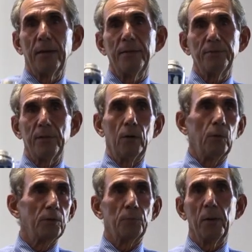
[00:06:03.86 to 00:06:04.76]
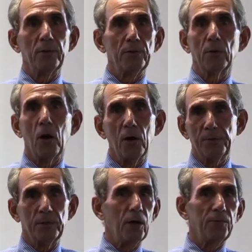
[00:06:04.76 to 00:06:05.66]
And they say, well, it's better than
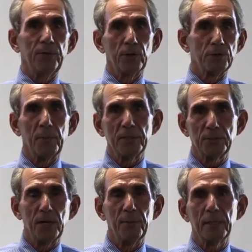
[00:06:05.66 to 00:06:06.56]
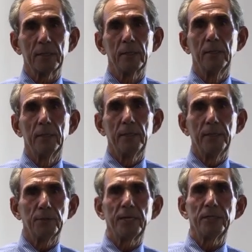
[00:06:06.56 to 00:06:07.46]
coffee. Coffee hurts my stomach,
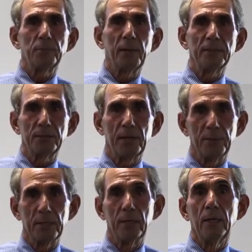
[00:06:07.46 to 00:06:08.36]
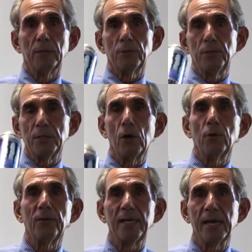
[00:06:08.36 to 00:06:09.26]
irritates my stomach. So they go
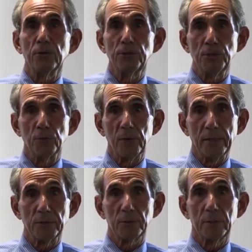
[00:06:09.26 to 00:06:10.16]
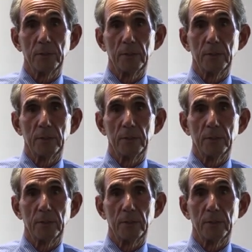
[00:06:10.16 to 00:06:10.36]
to the energy drinks.